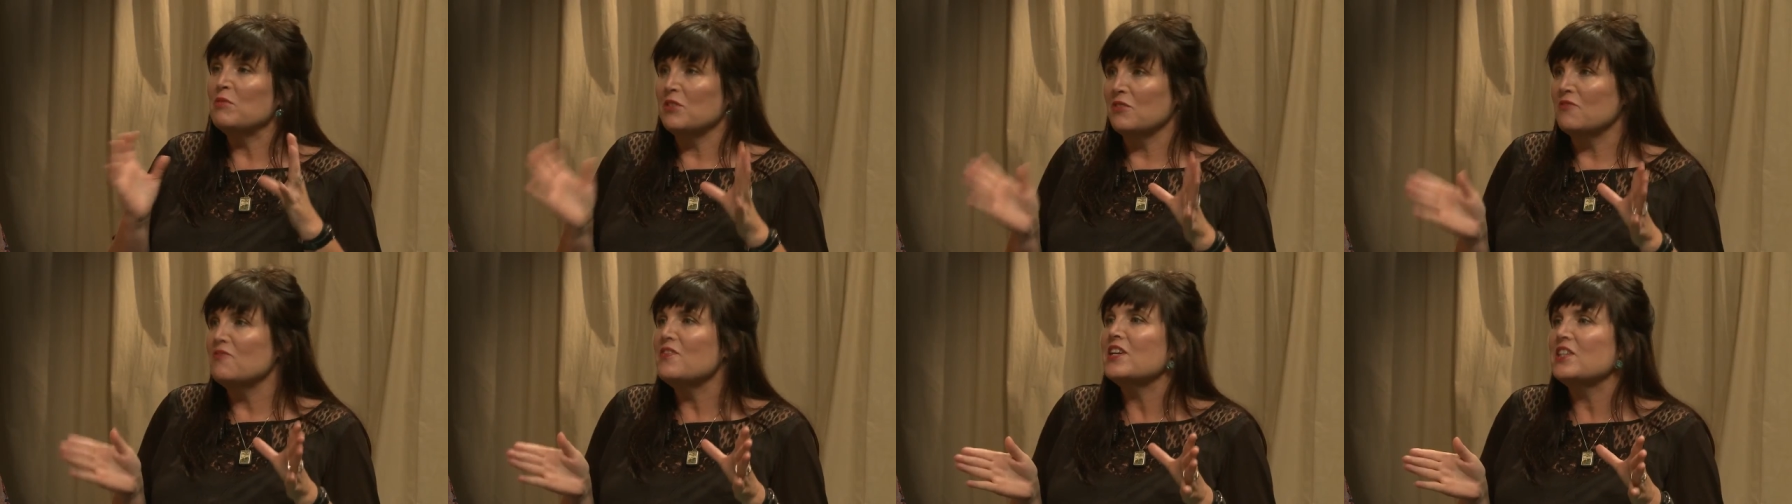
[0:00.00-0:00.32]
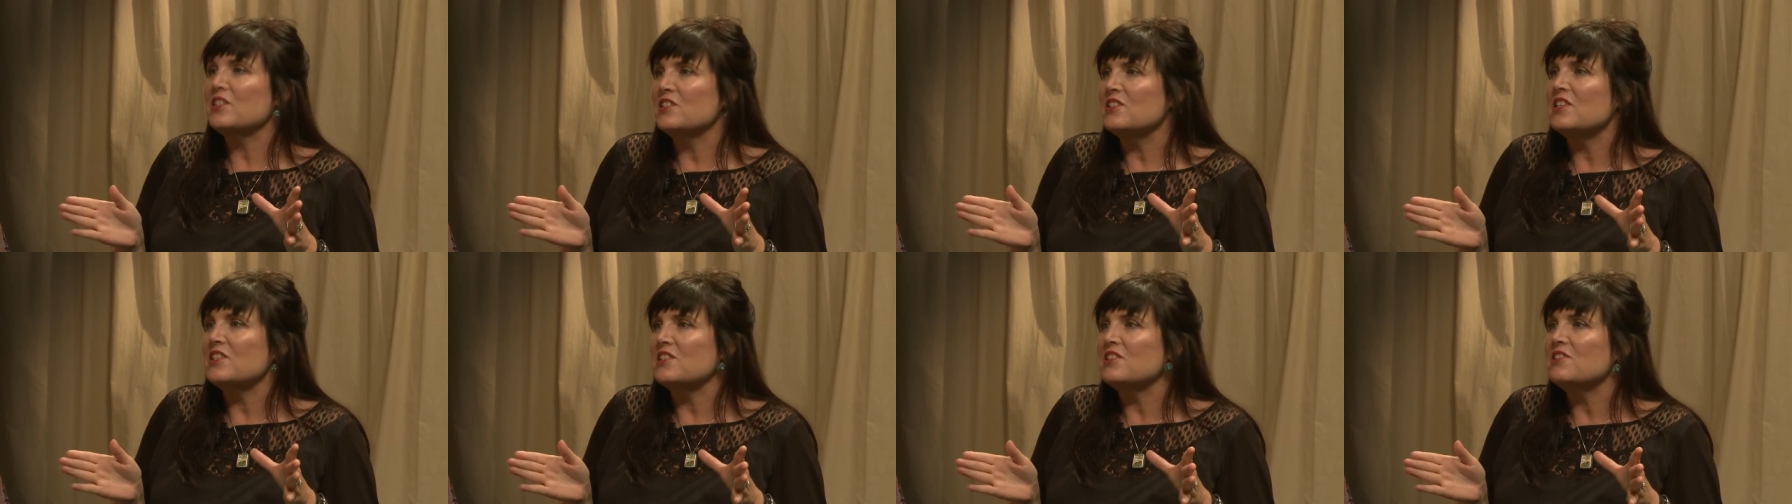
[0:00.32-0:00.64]
to
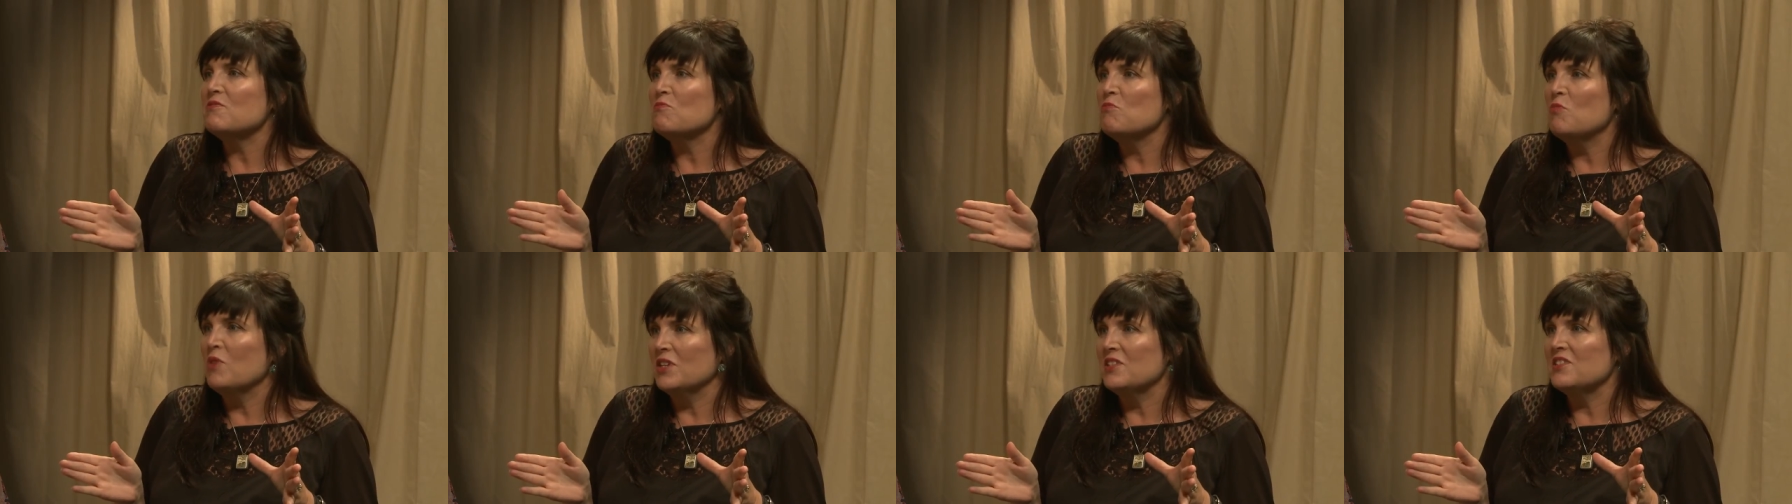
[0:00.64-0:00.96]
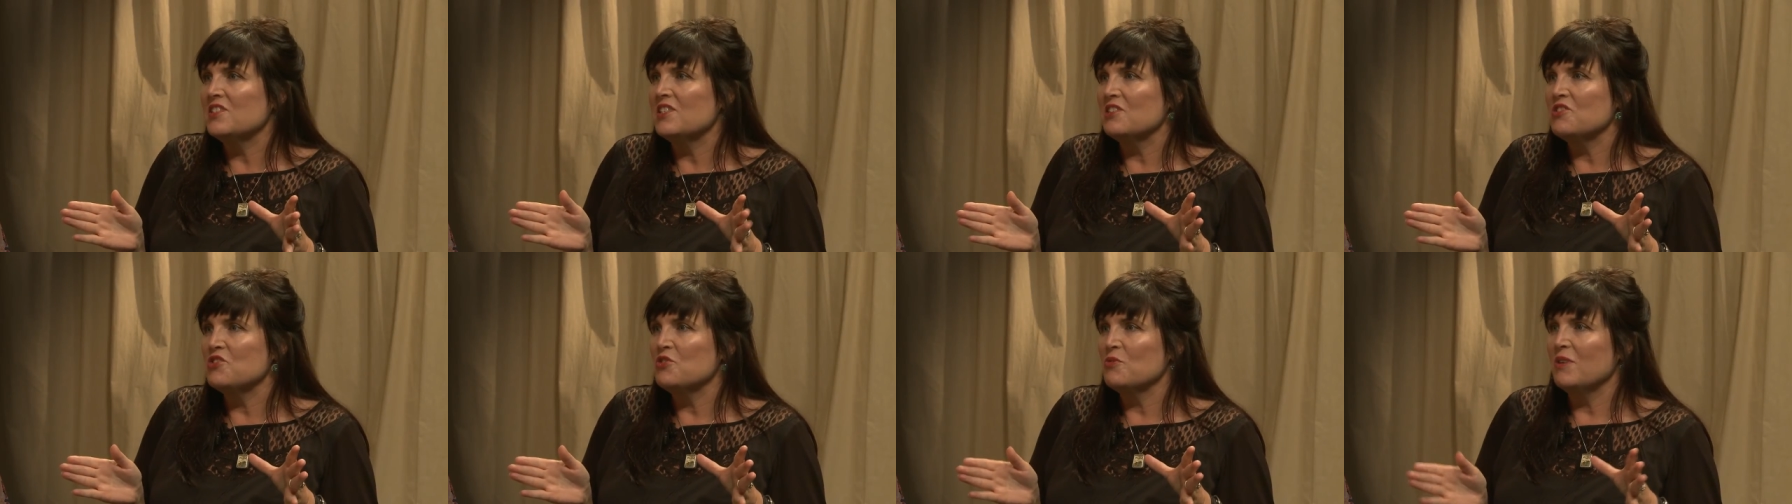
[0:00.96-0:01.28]
fix this one
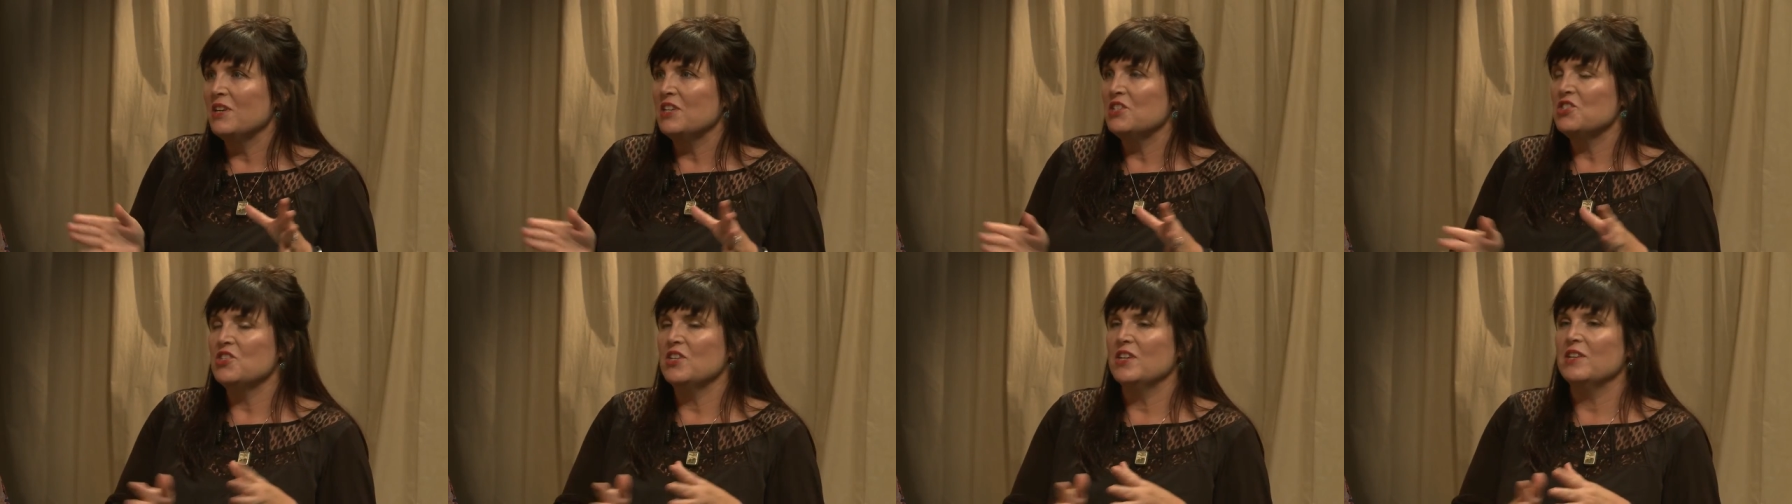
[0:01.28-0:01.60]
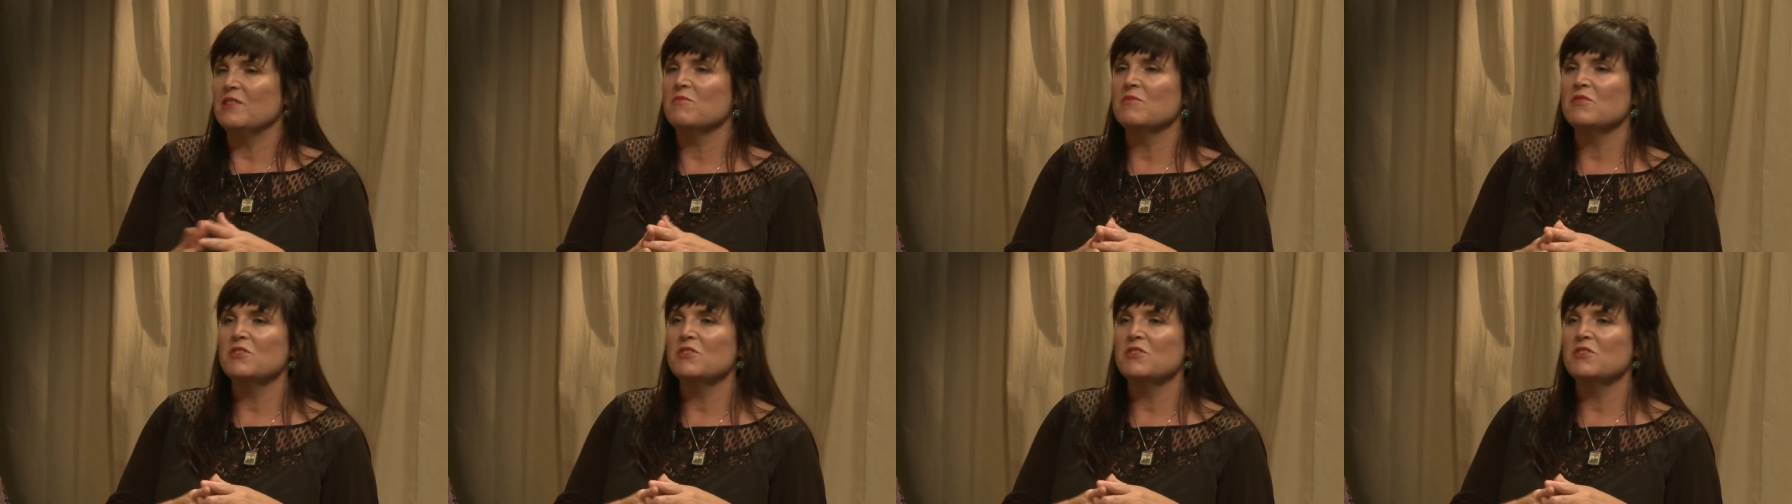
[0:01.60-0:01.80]
situation.